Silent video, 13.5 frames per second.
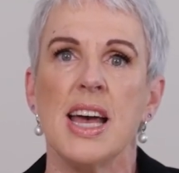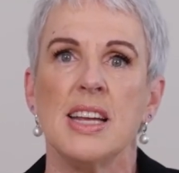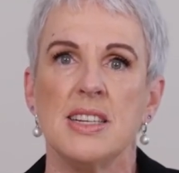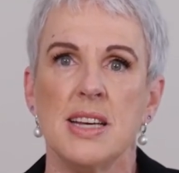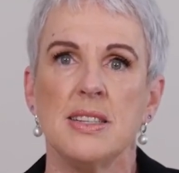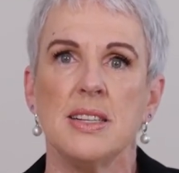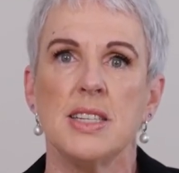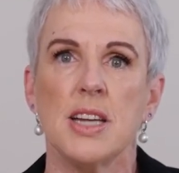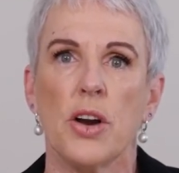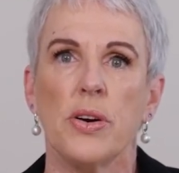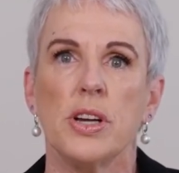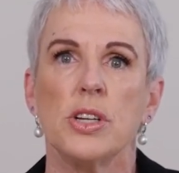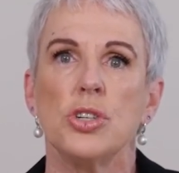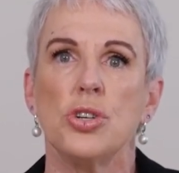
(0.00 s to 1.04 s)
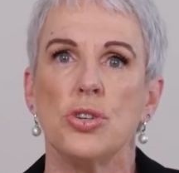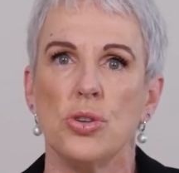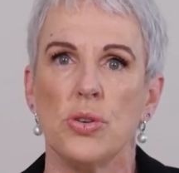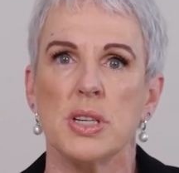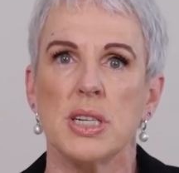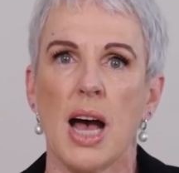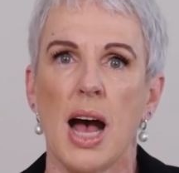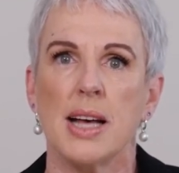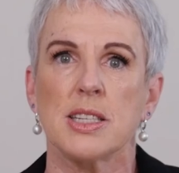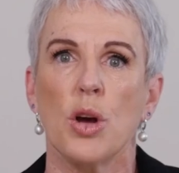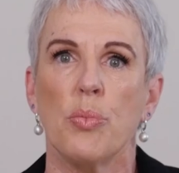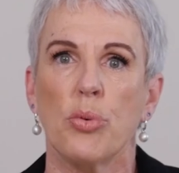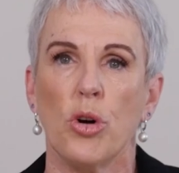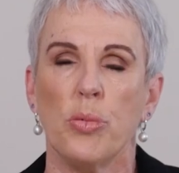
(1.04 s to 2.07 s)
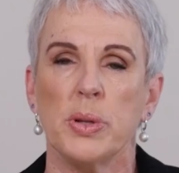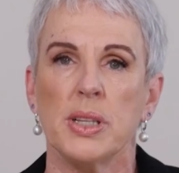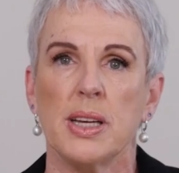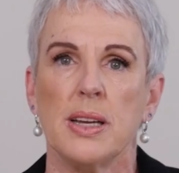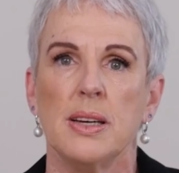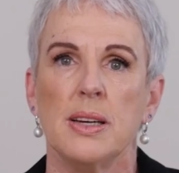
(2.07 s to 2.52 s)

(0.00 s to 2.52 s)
necessary to do the task properly.